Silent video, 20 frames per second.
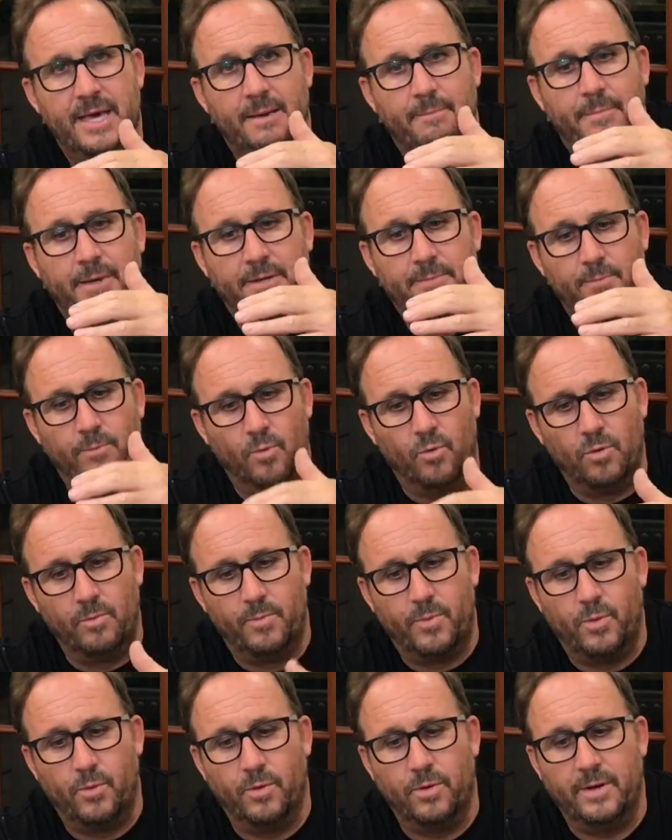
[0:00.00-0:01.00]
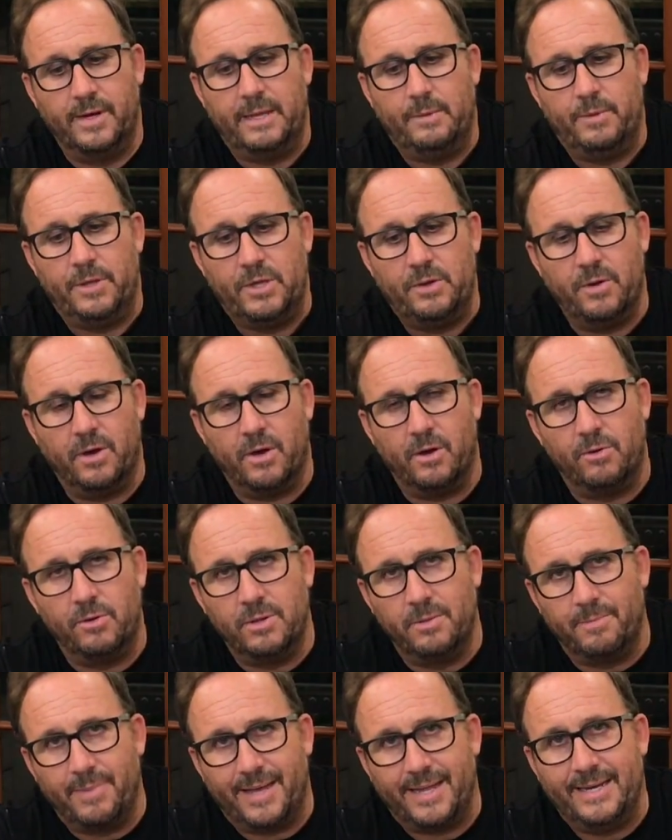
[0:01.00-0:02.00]
But more importantly, when you hold the
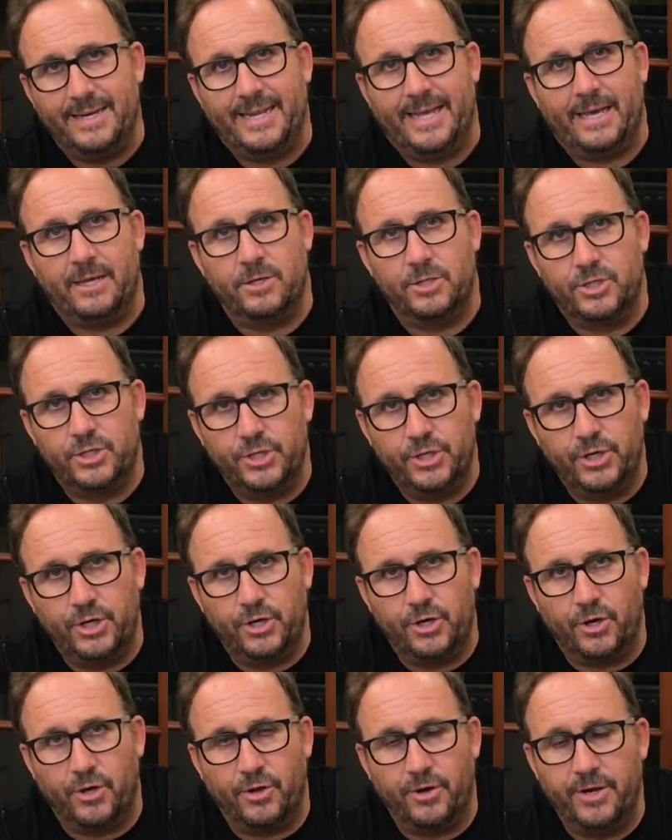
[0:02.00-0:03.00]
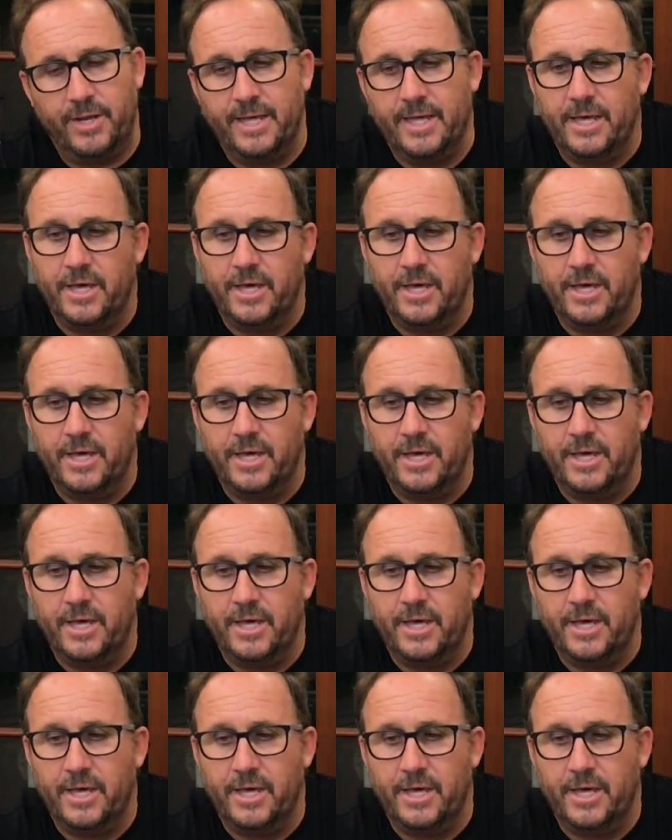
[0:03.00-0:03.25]
button down, turn it on,